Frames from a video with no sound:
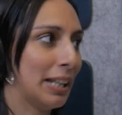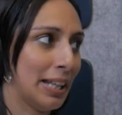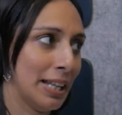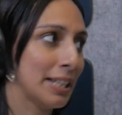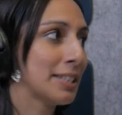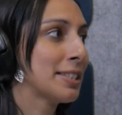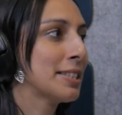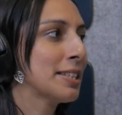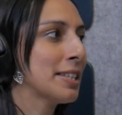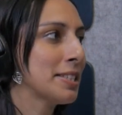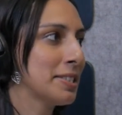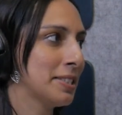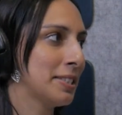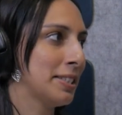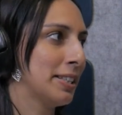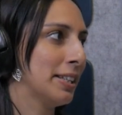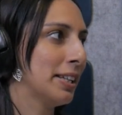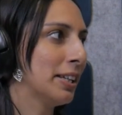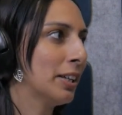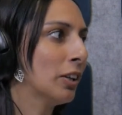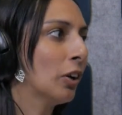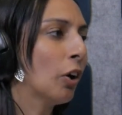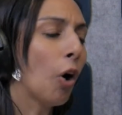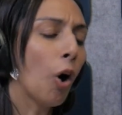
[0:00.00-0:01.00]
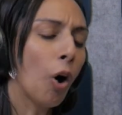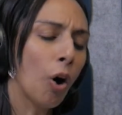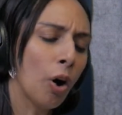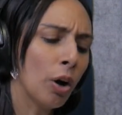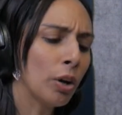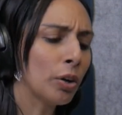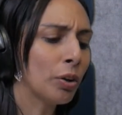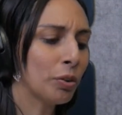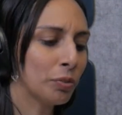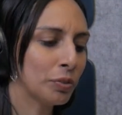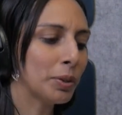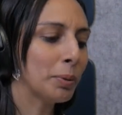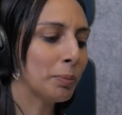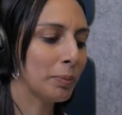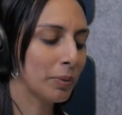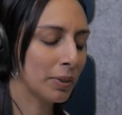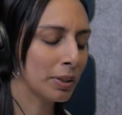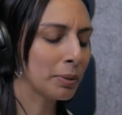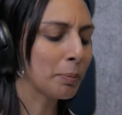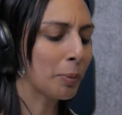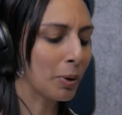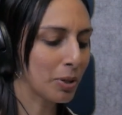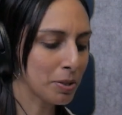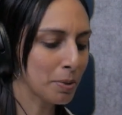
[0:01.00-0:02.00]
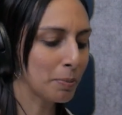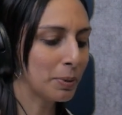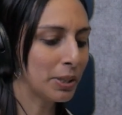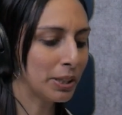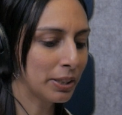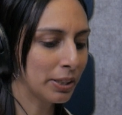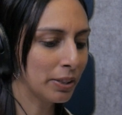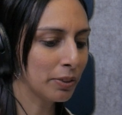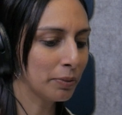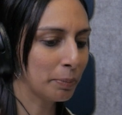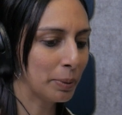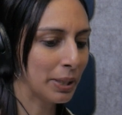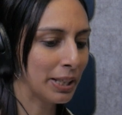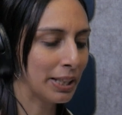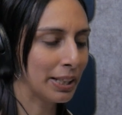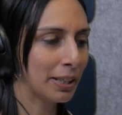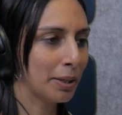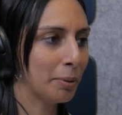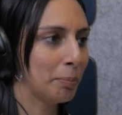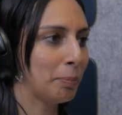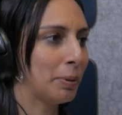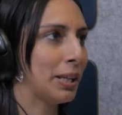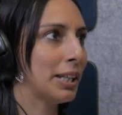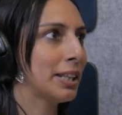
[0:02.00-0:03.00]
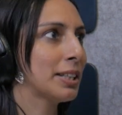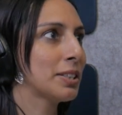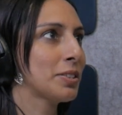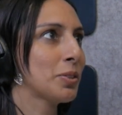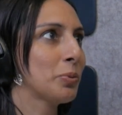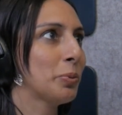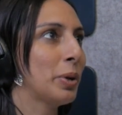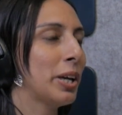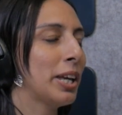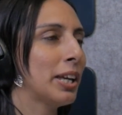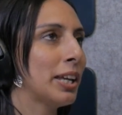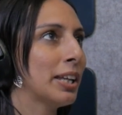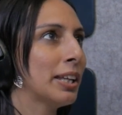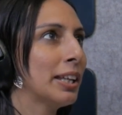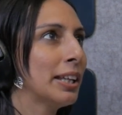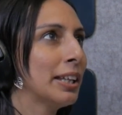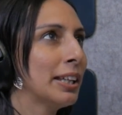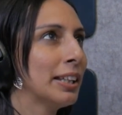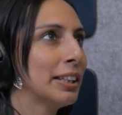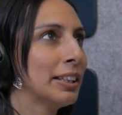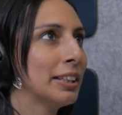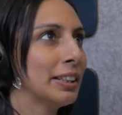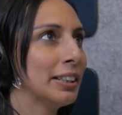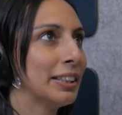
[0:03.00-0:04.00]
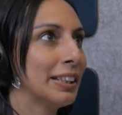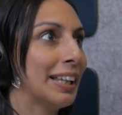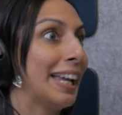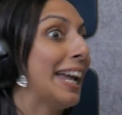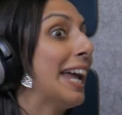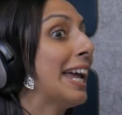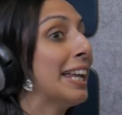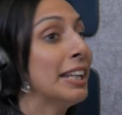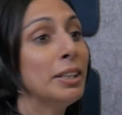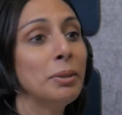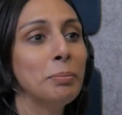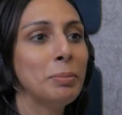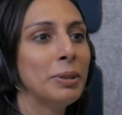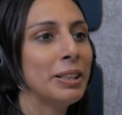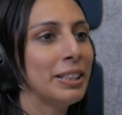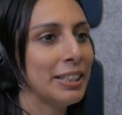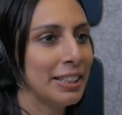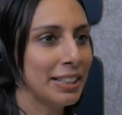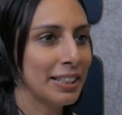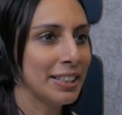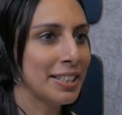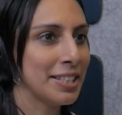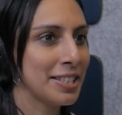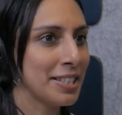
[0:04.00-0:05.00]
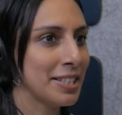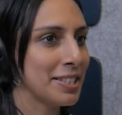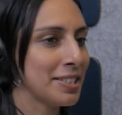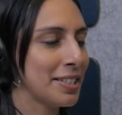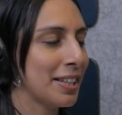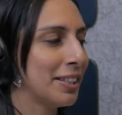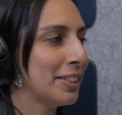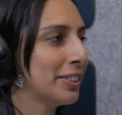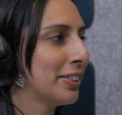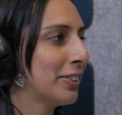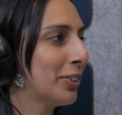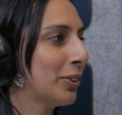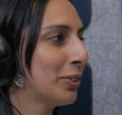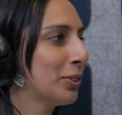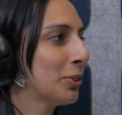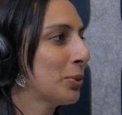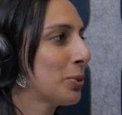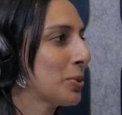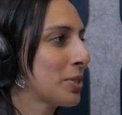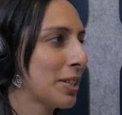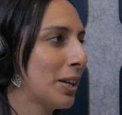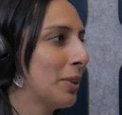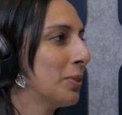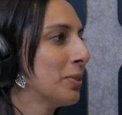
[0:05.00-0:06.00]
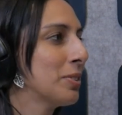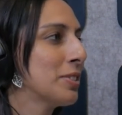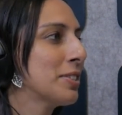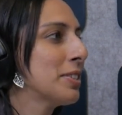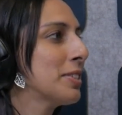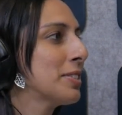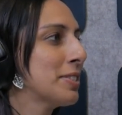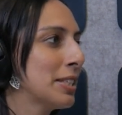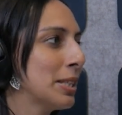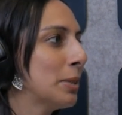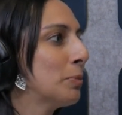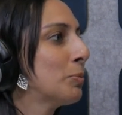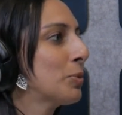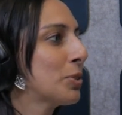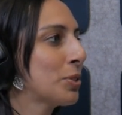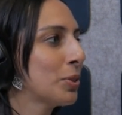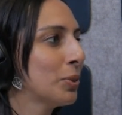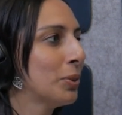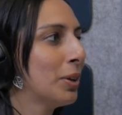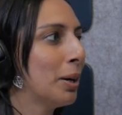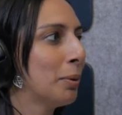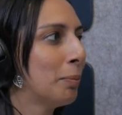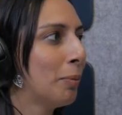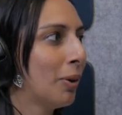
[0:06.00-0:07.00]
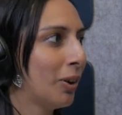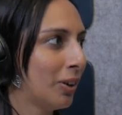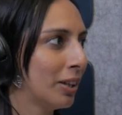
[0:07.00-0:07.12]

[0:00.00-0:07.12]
existing or of the possibility of being in a place where anybody is insulted on those counts just seems so